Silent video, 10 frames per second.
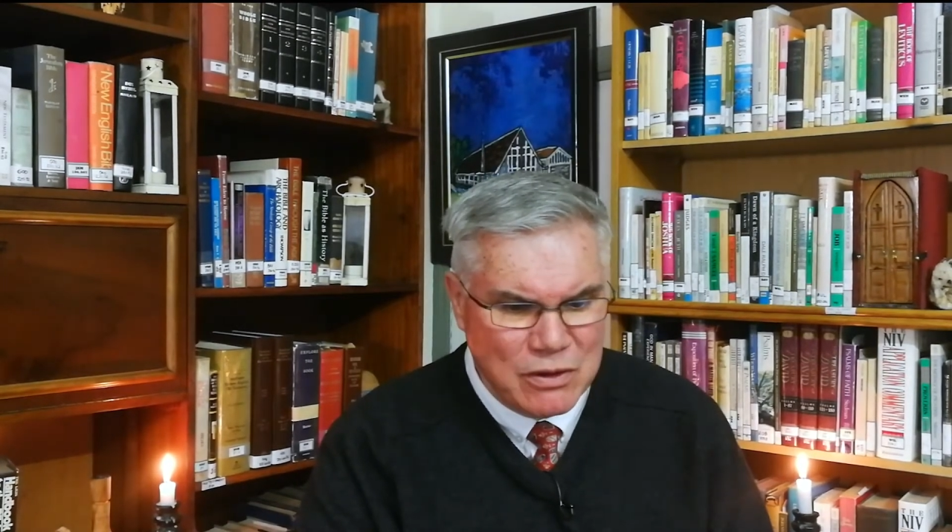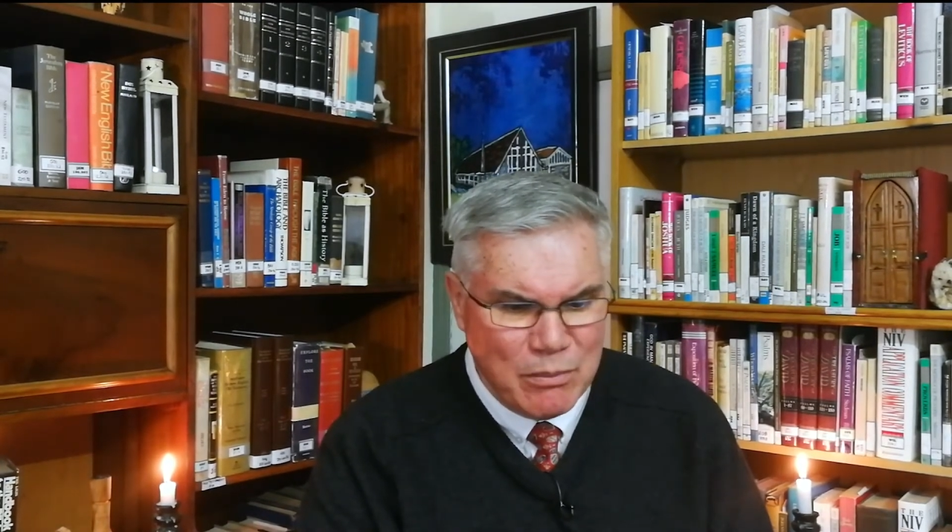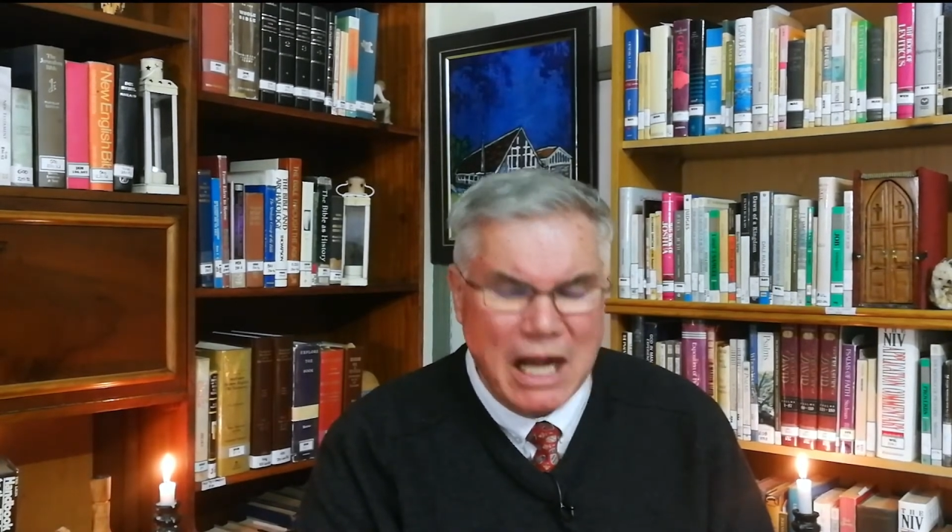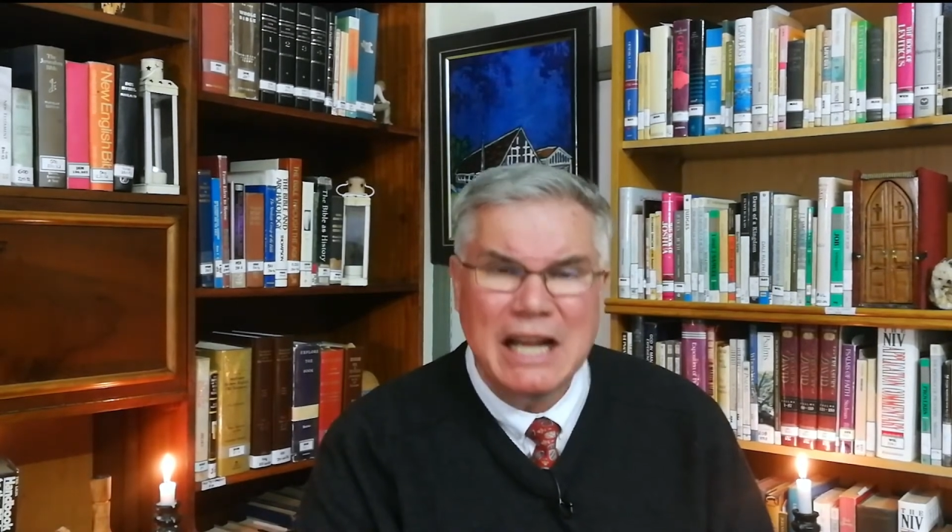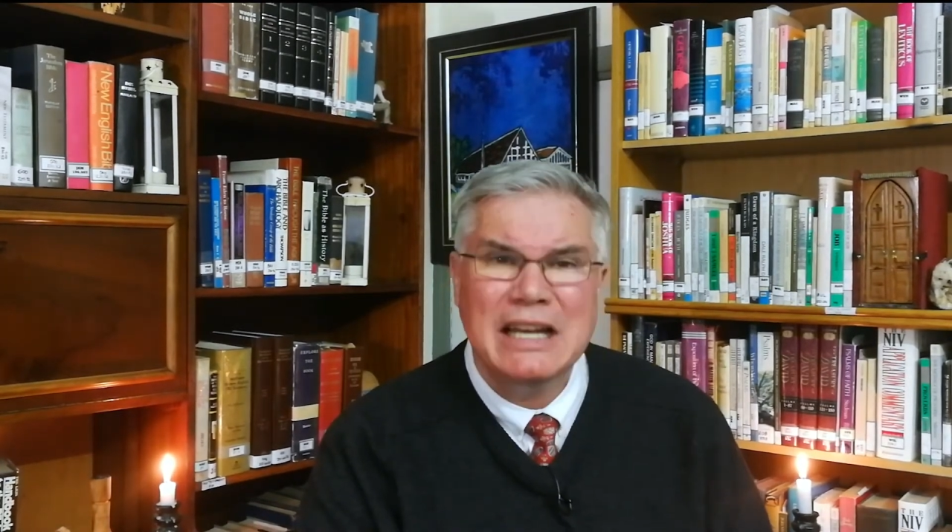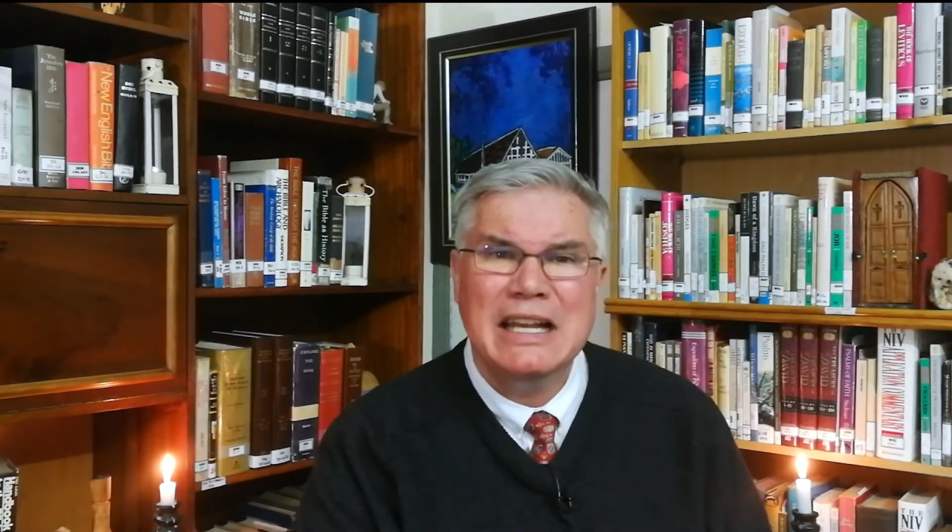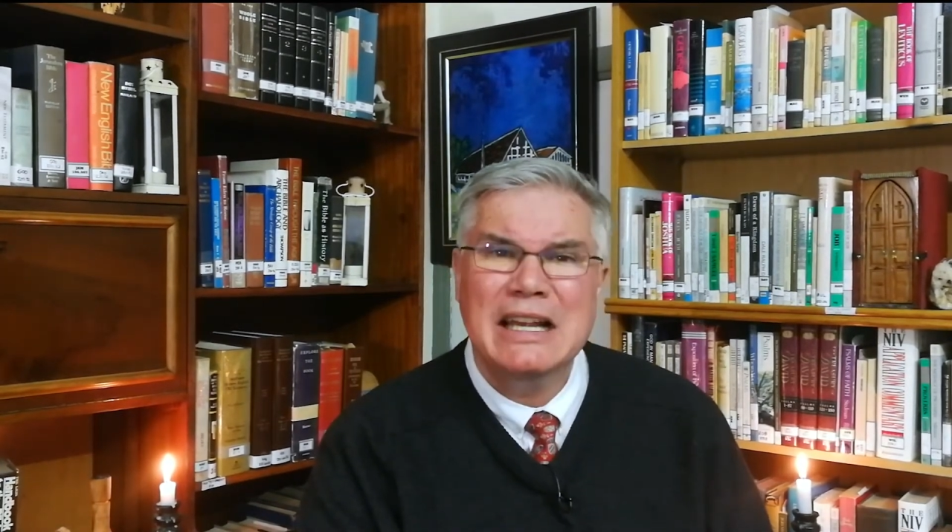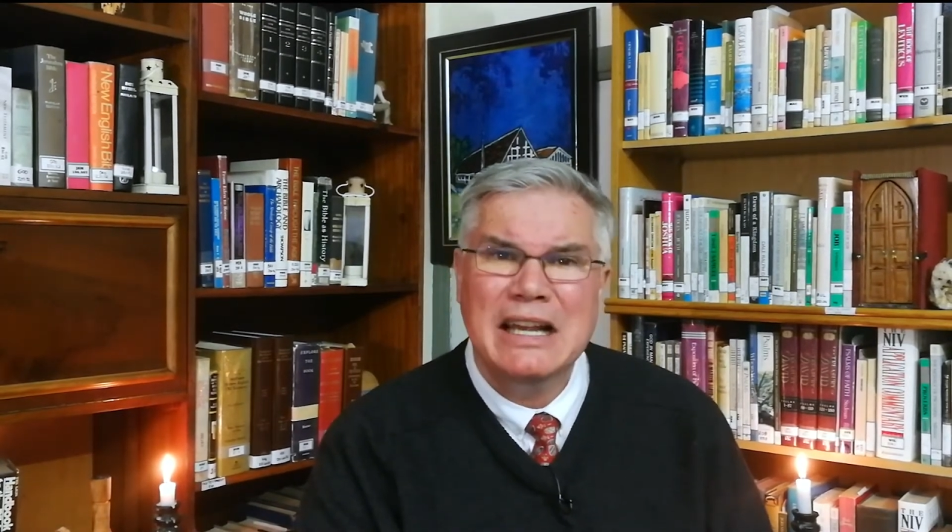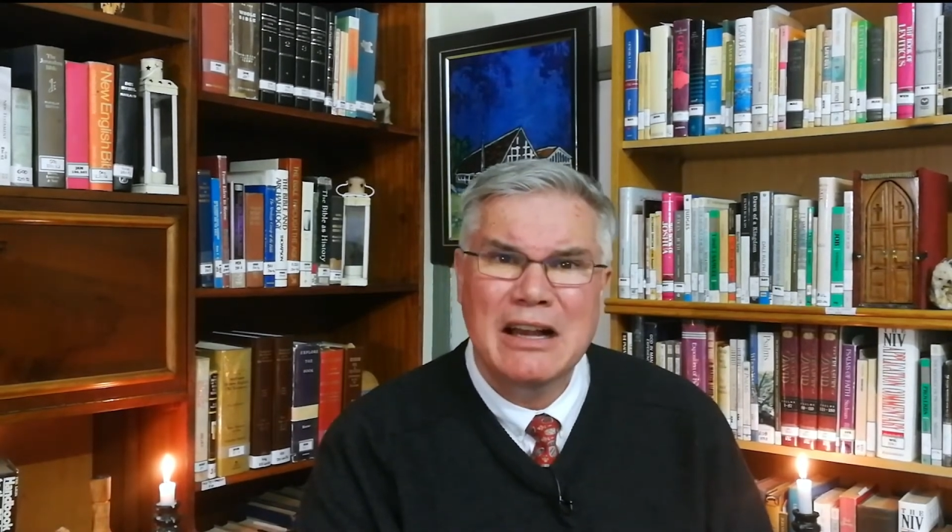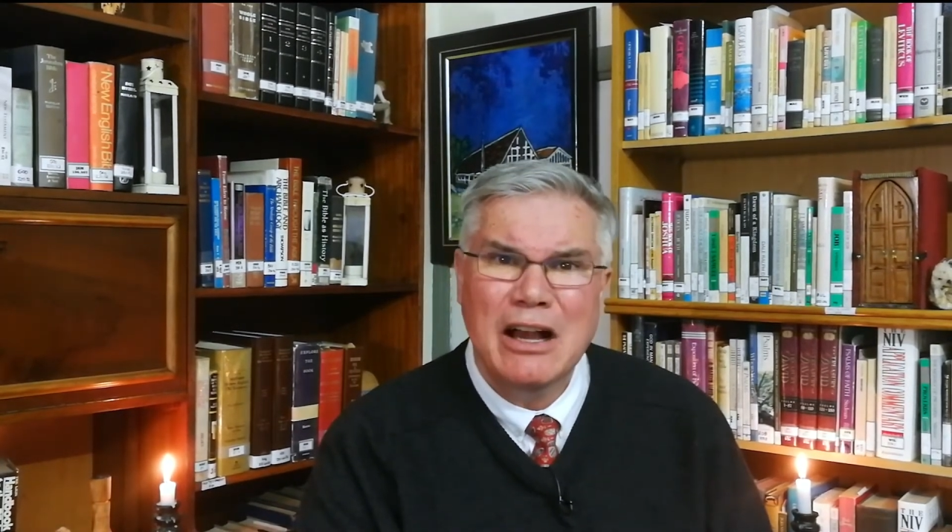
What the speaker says: reminding